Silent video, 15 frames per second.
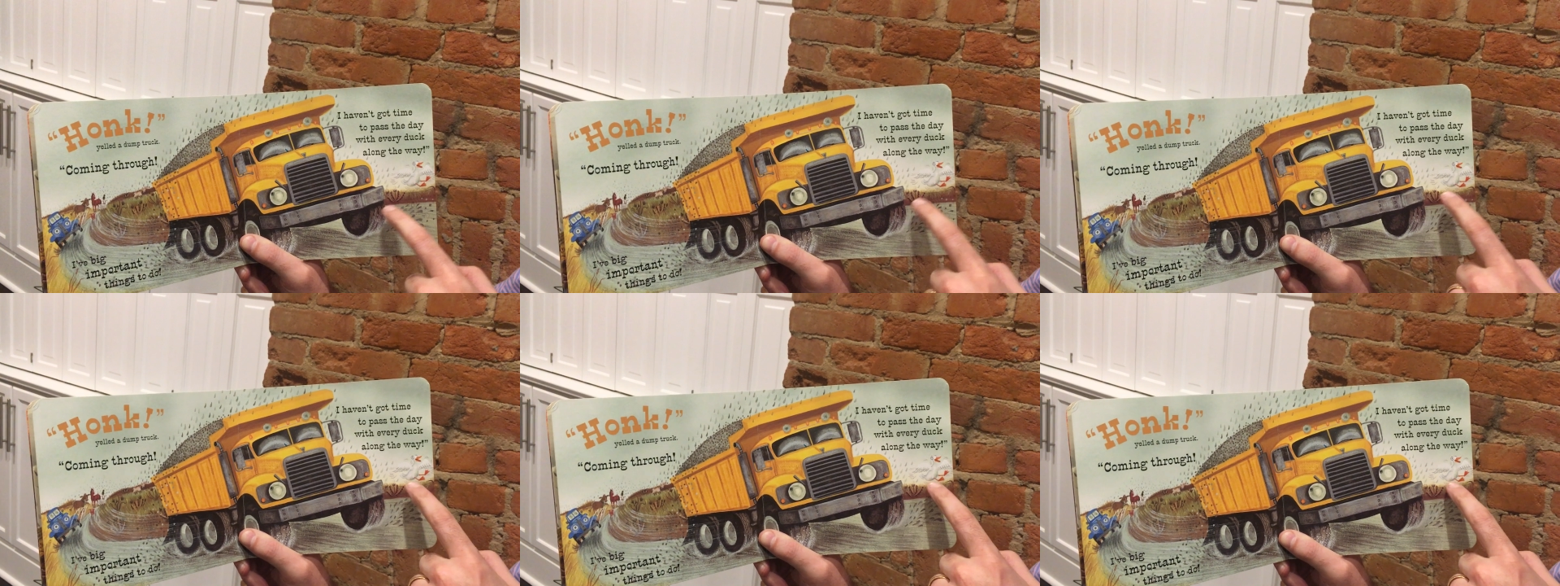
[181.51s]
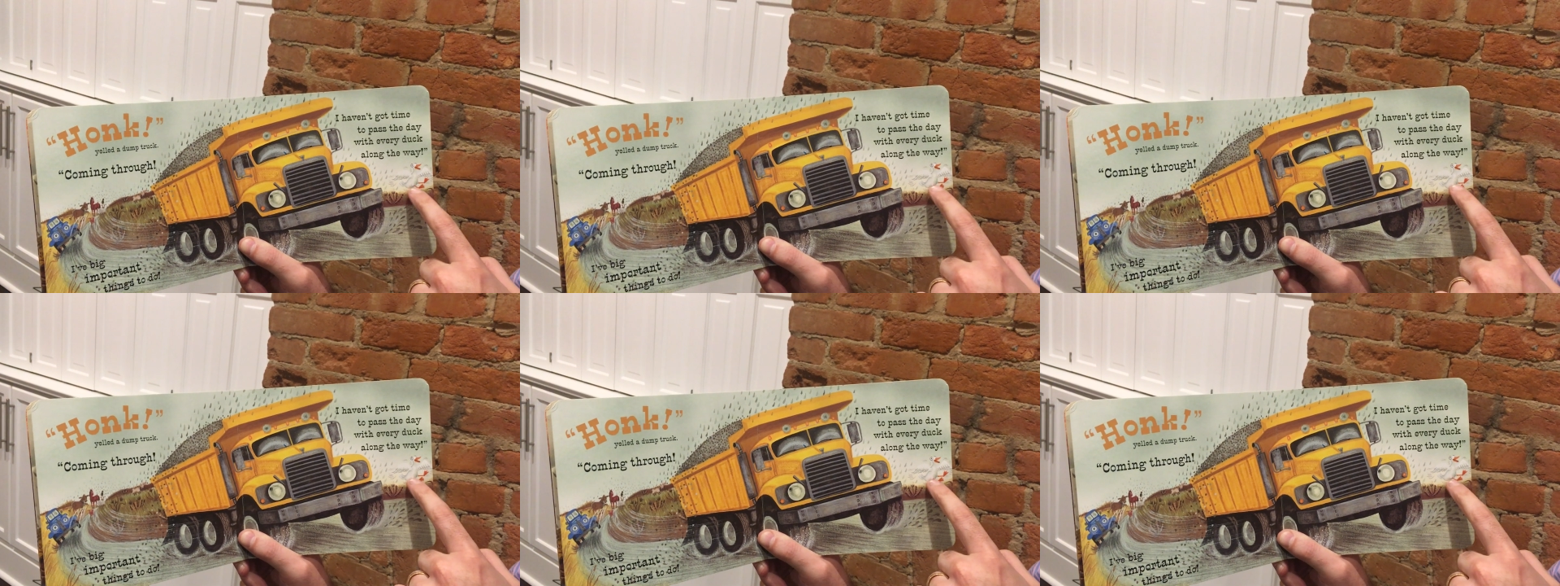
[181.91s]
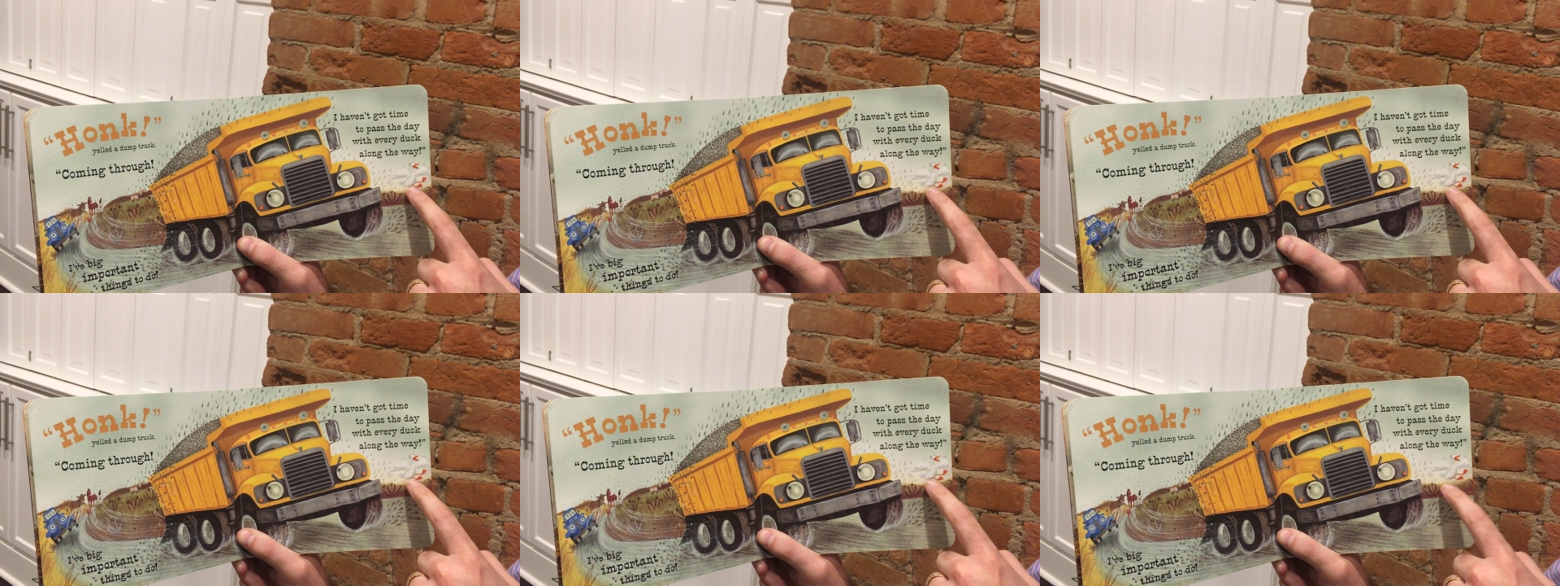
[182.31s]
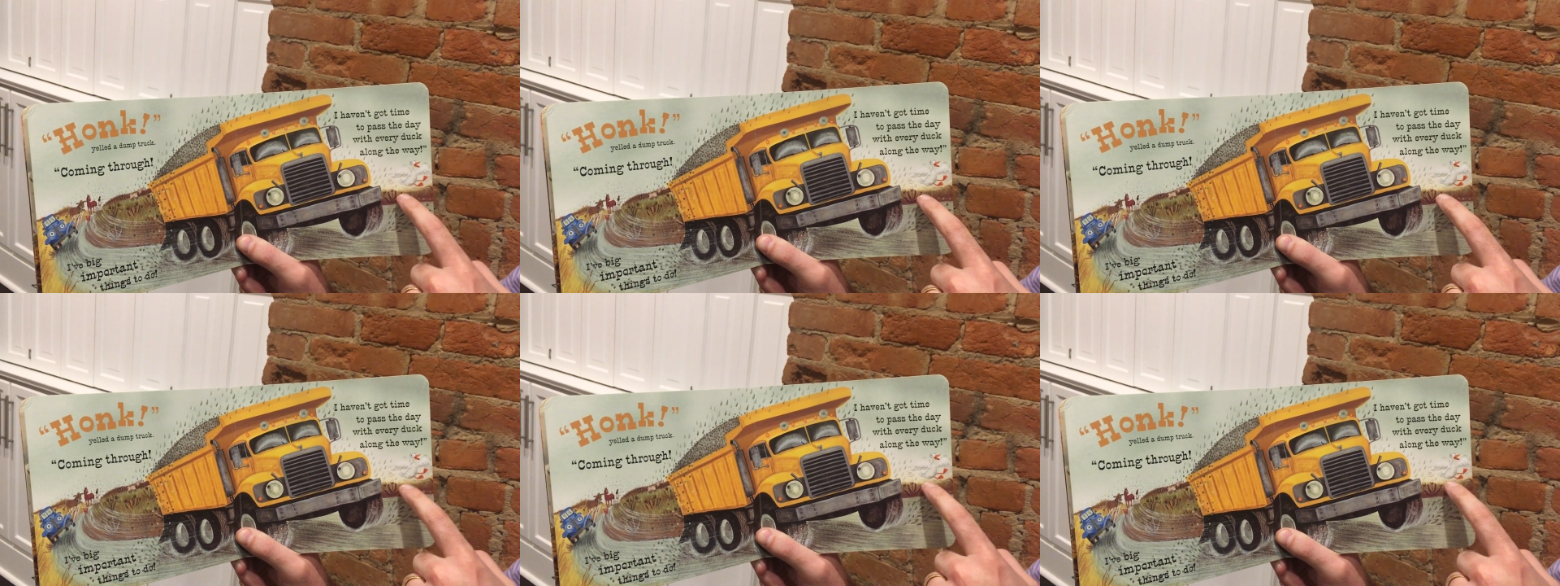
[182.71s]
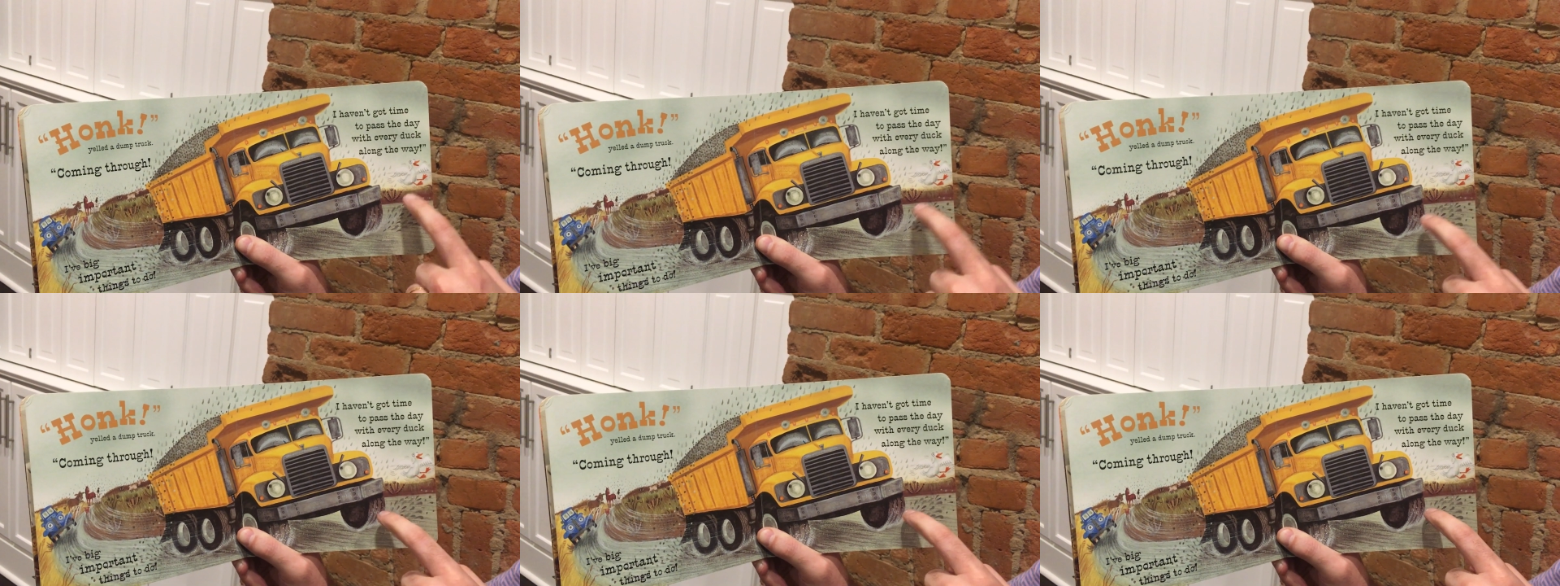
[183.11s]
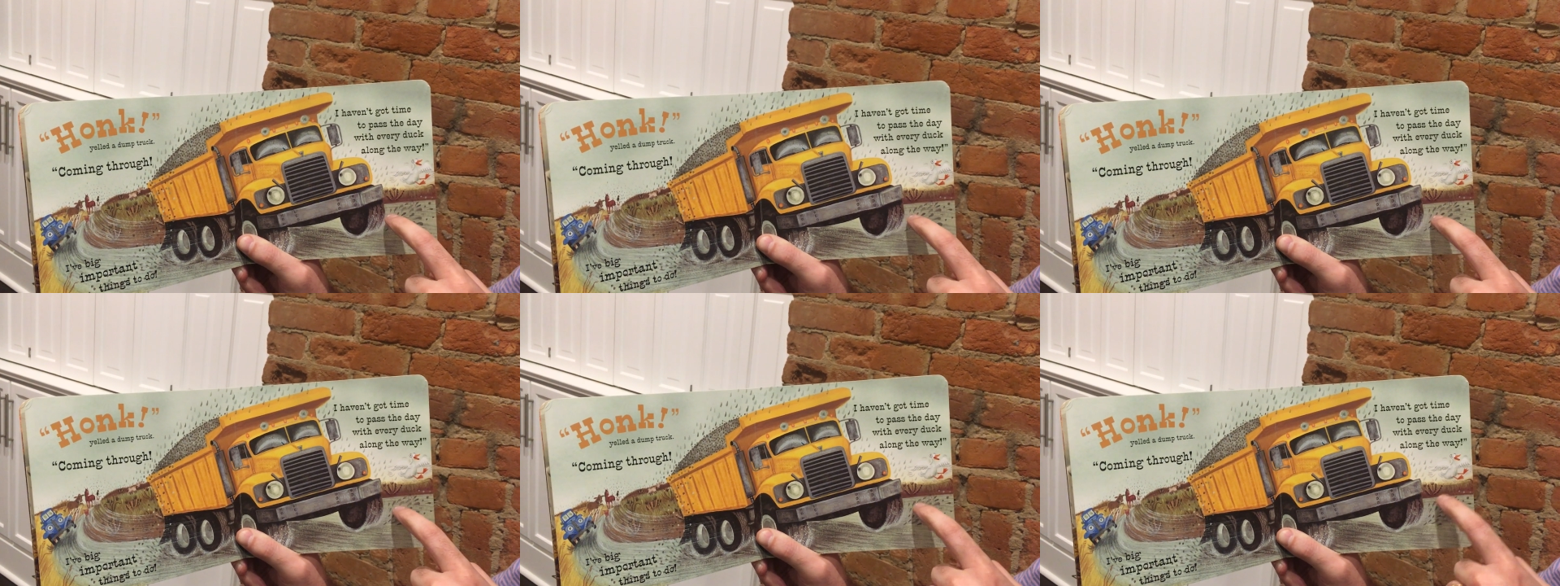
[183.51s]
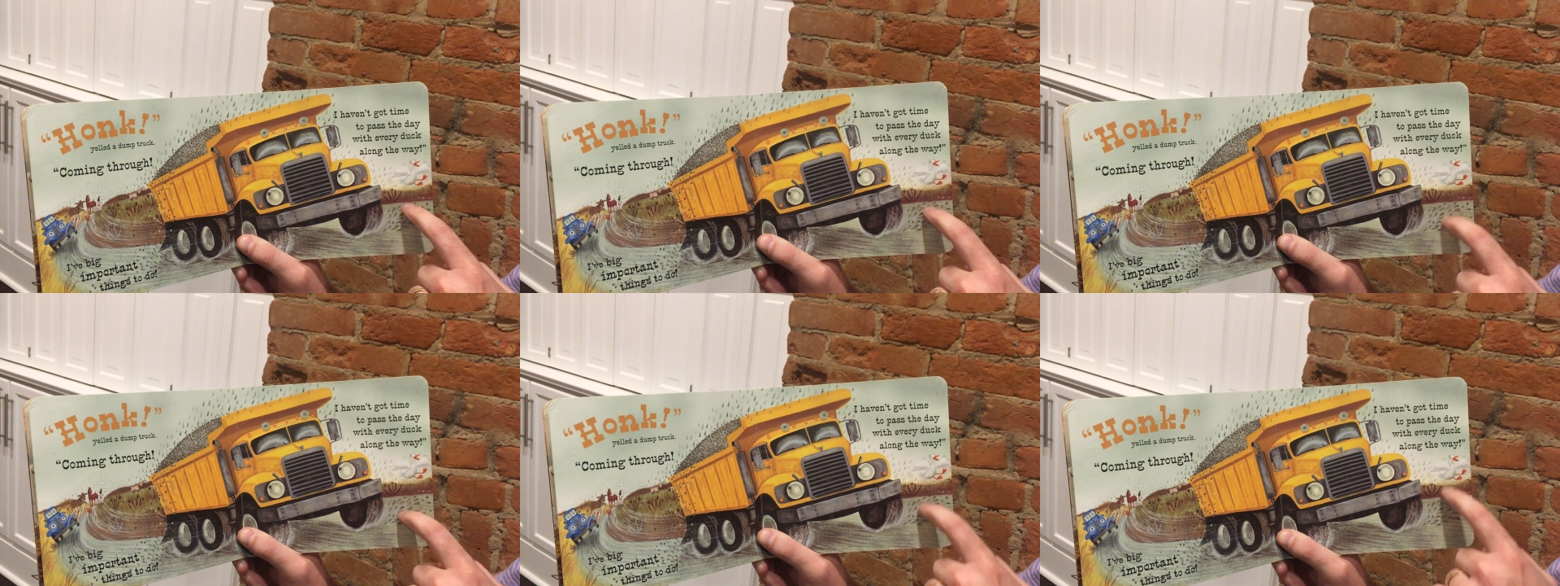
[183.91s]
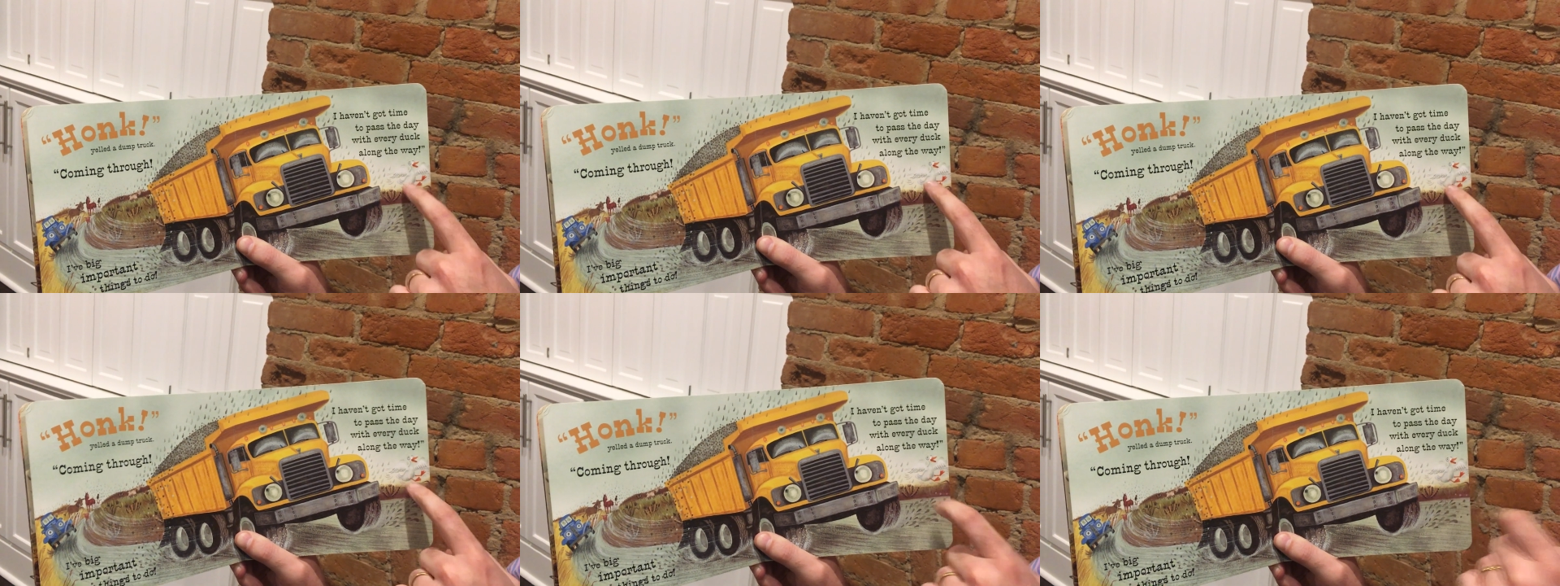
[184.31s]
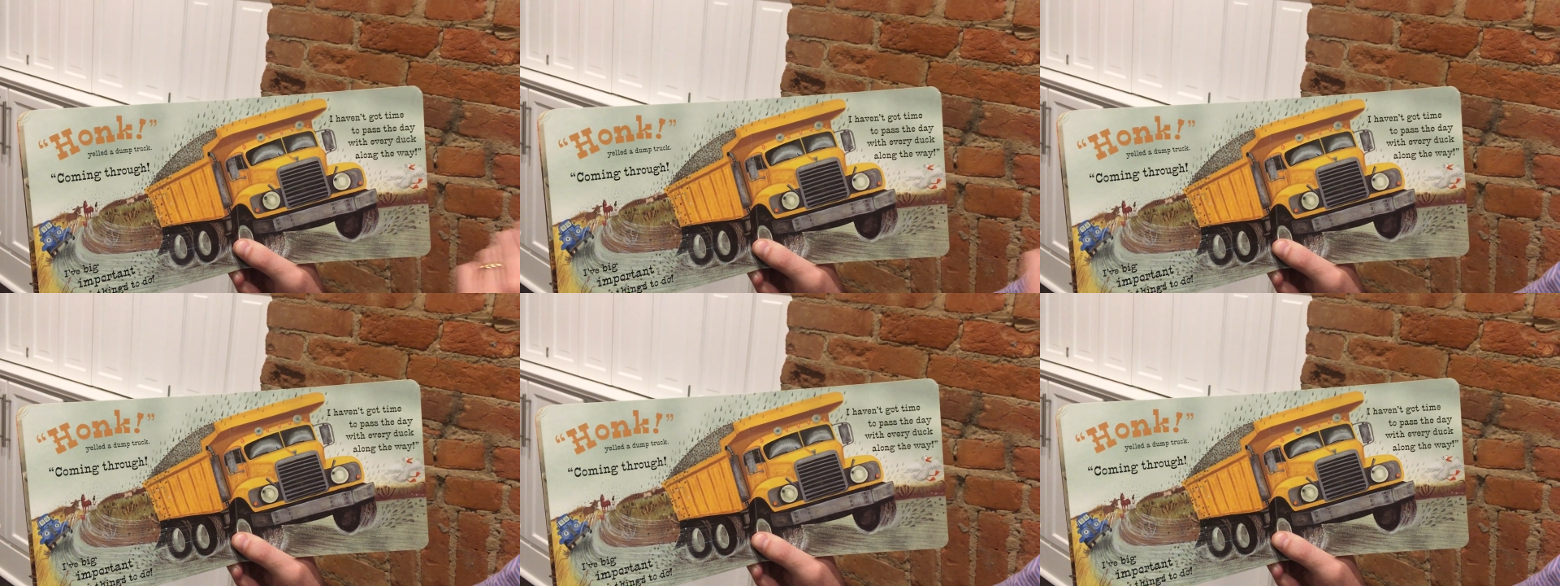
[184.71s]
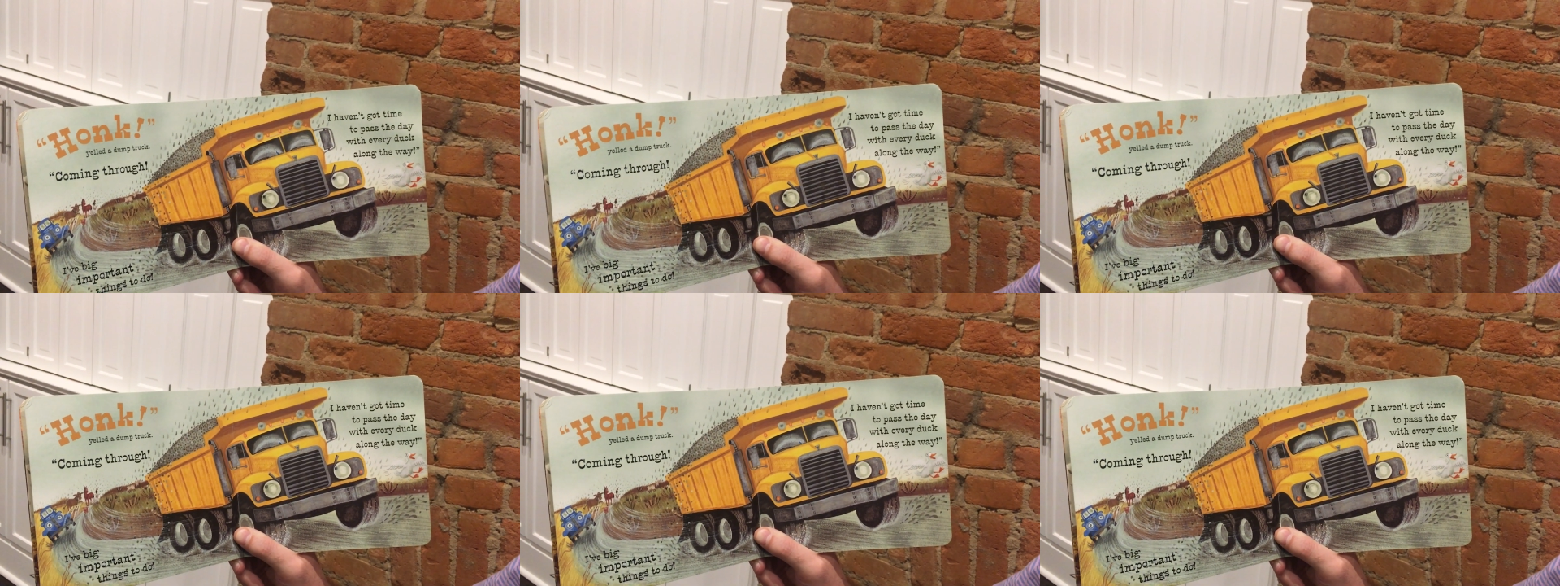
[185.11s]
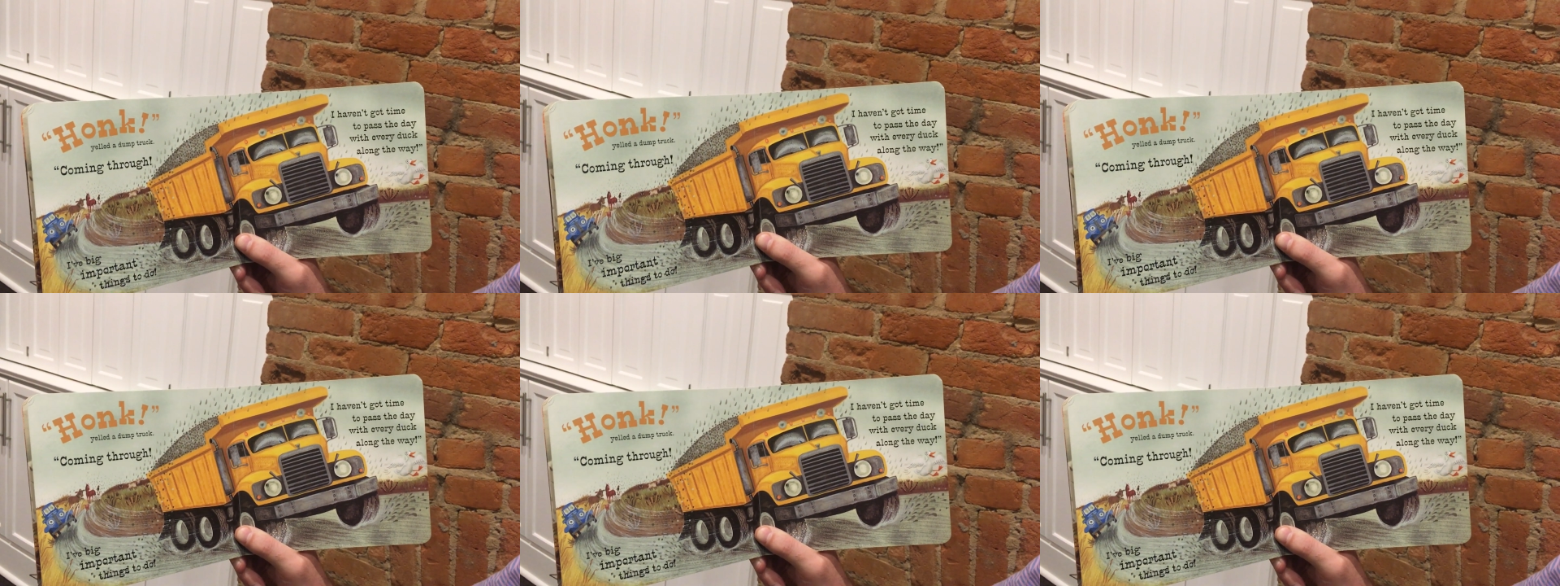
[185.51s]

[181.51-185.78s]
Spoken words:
Nobody's mouth can be seen.